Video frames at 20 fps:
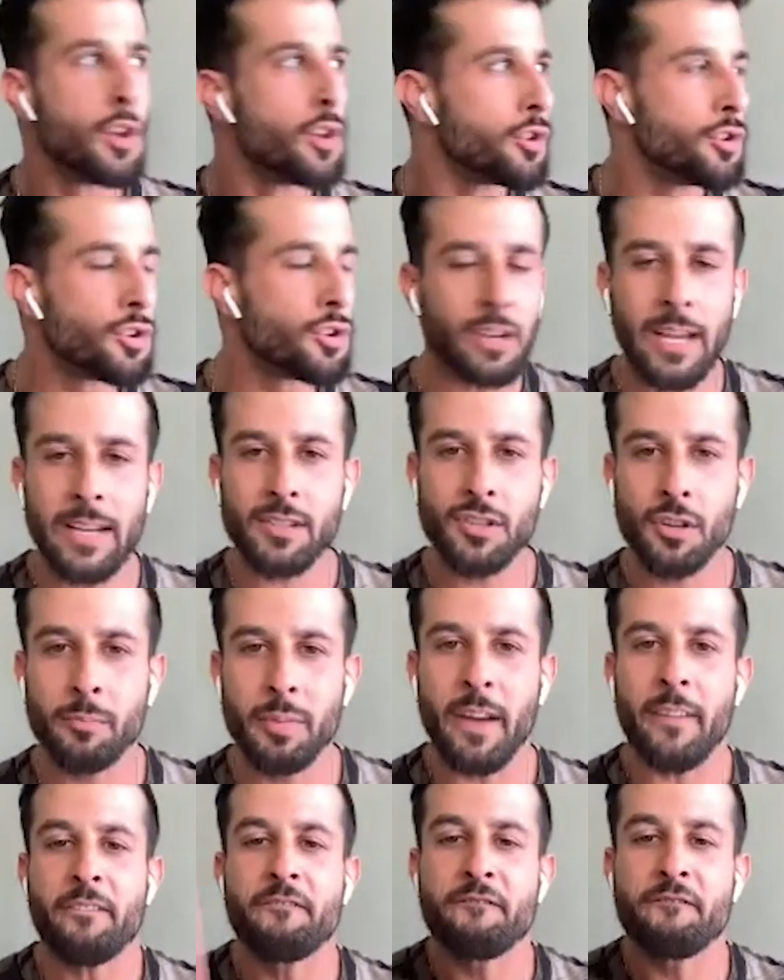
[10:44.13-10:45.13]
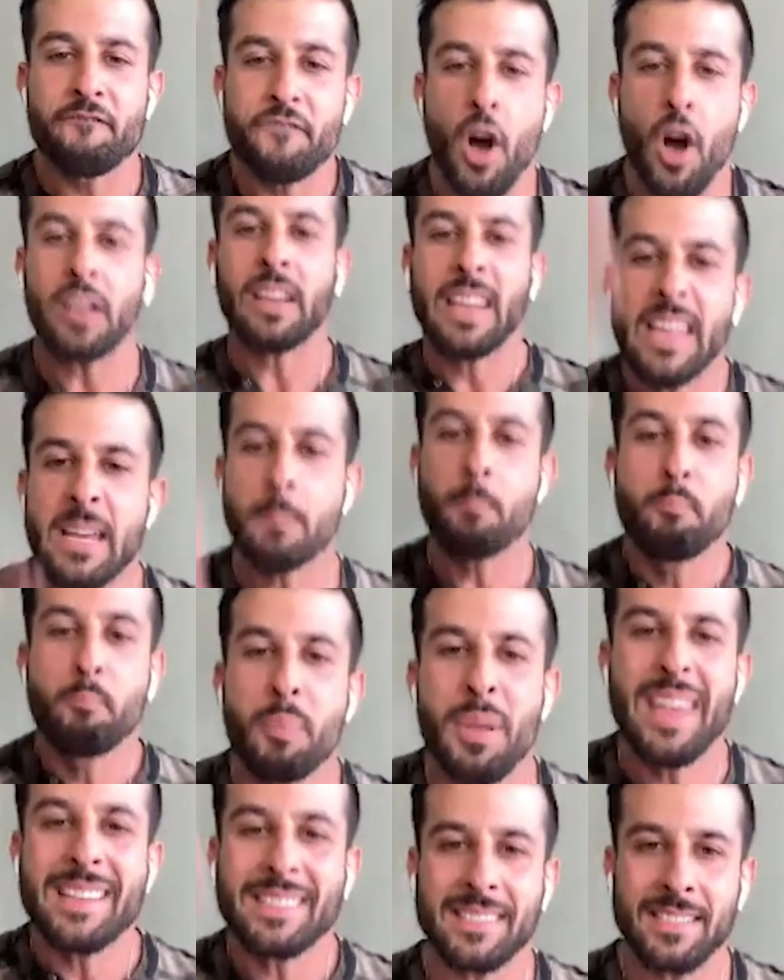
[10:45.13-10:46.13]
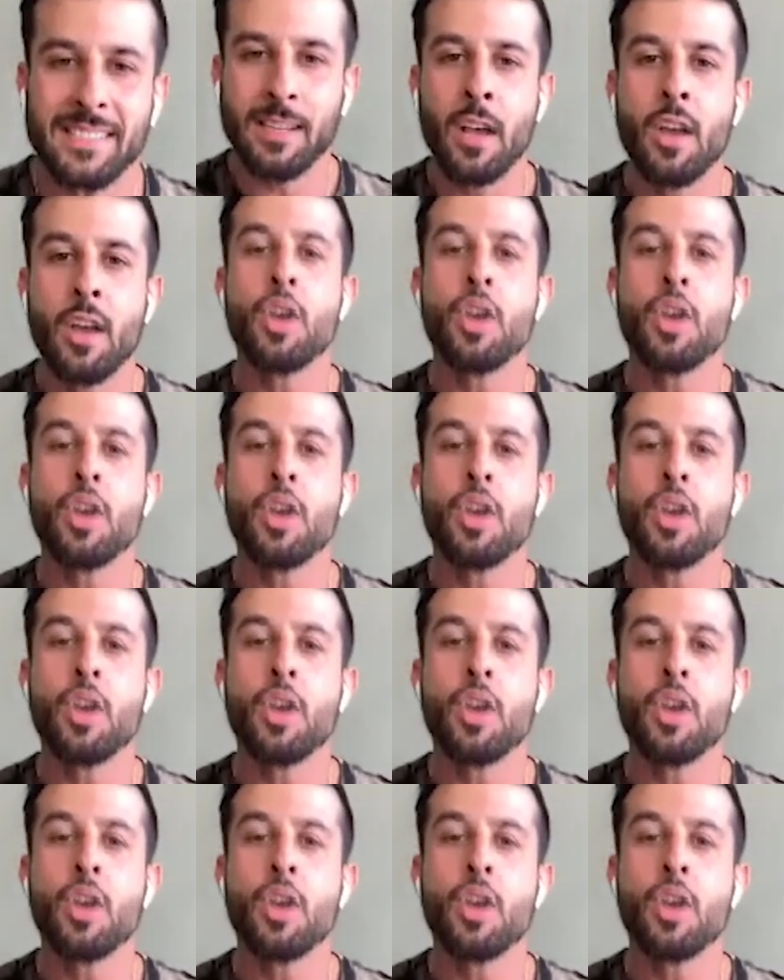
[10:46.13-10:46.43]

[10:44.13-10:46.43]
Your kid's gonna be a fucking beast.